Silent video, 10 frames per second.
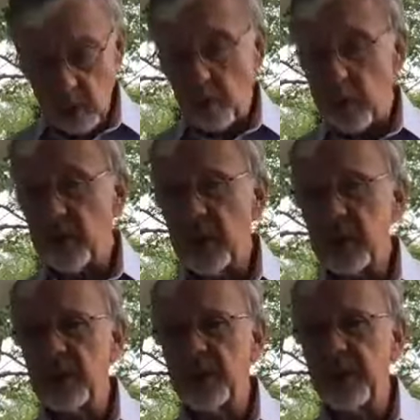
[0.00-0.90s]
When
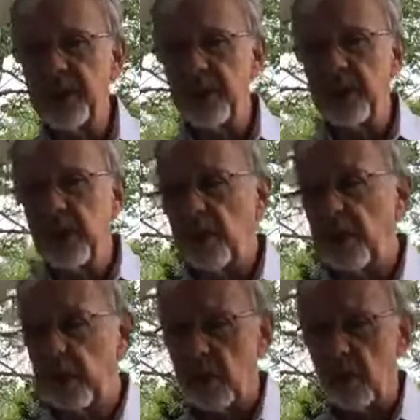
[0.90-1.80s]
Jesus
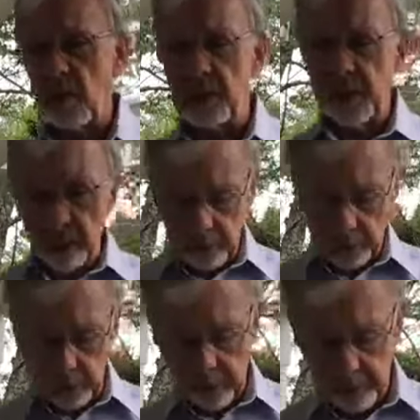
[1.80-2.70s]
instituted the Lord's
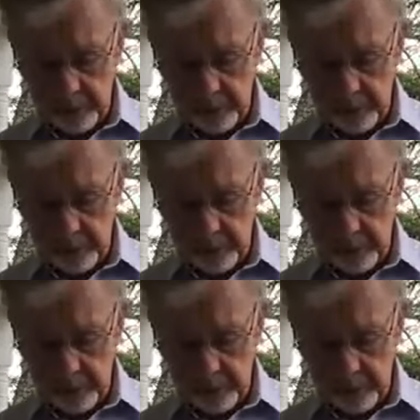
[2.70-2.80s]
Supper,